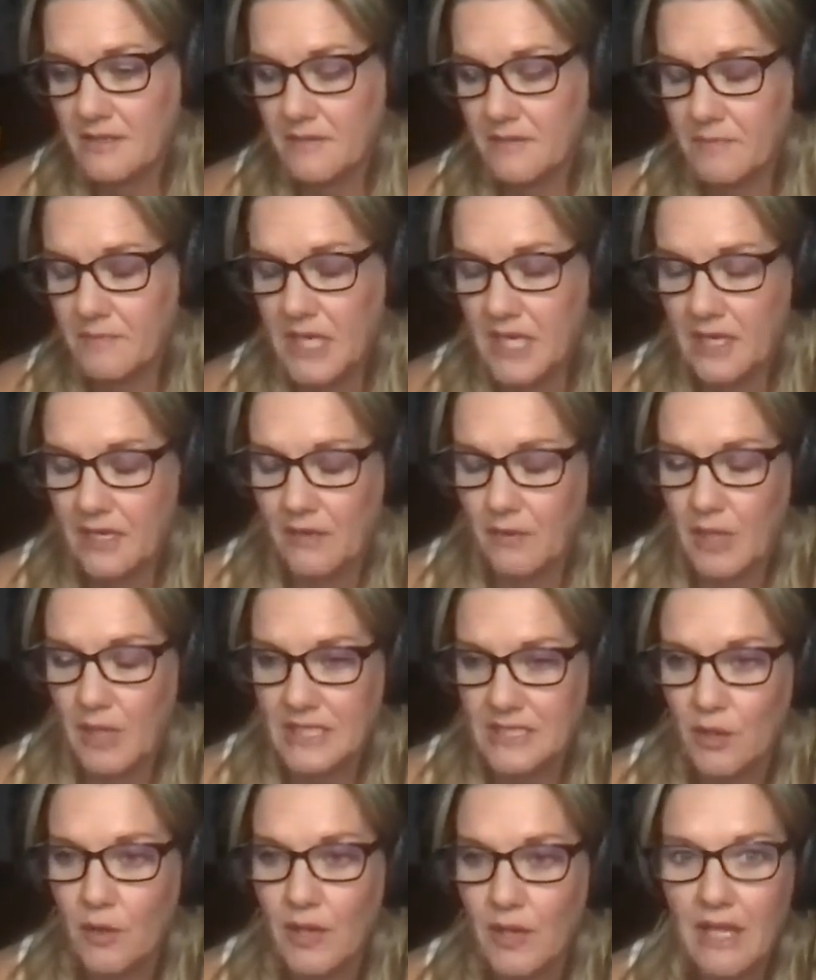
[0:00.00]
But anyway,
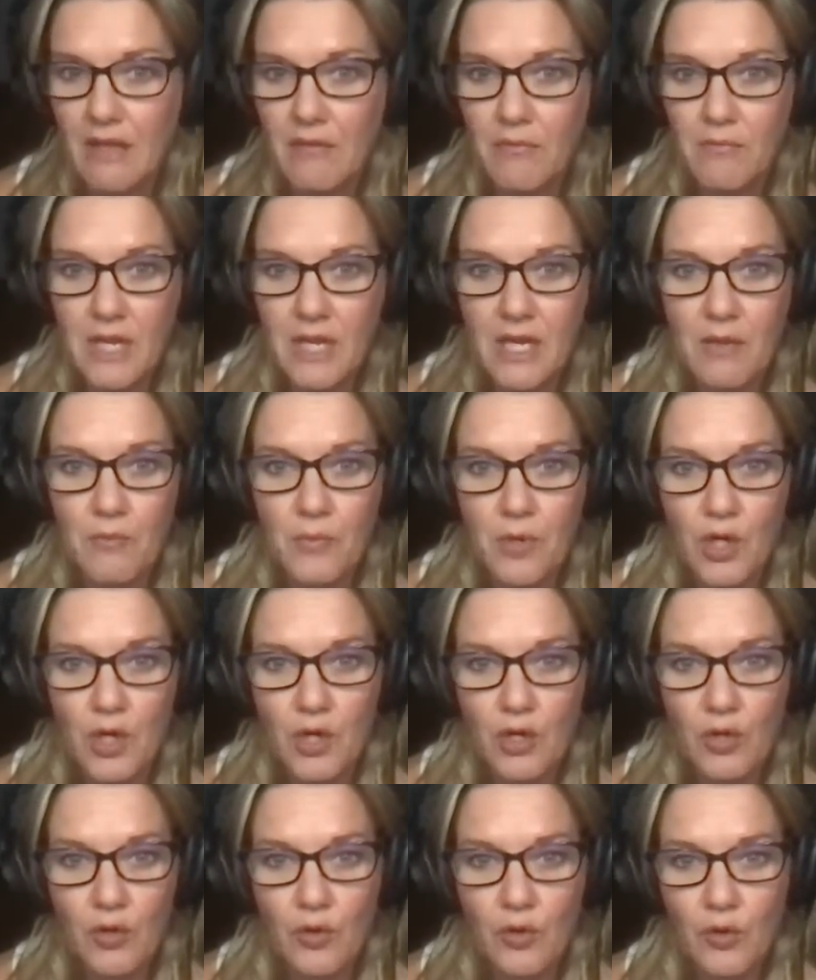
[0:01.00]
so I gave him my number.